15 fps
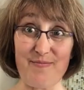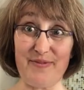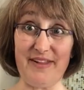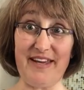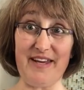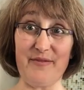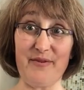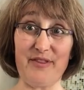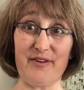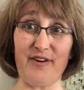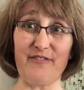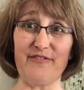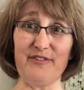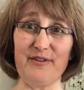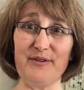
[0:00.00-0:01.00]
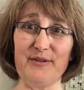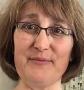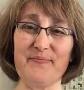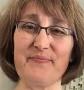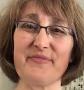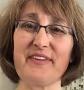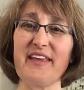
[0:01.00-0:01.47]
playing with our food,
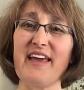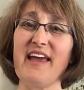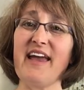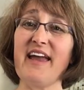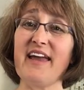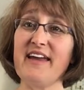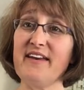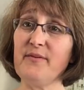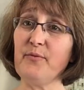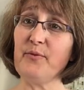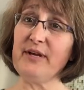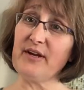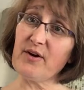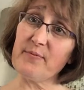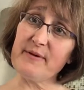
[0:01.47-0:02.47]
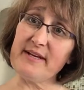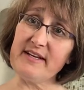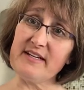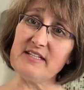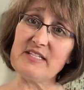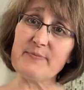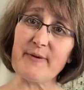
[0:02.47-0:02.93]
and we are being
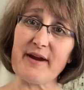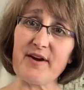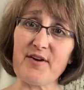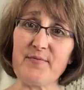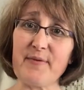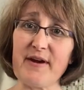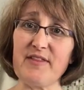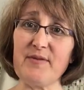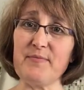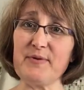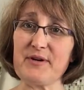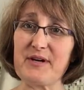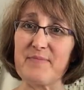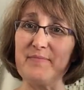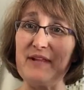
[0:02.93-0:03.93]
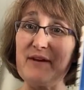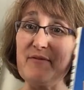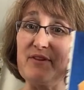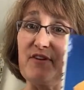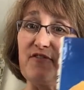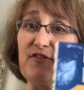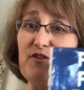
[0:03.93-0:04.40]
inspired by the book Play
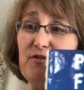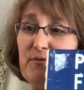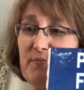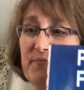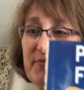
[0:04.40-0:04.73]
with Your Food.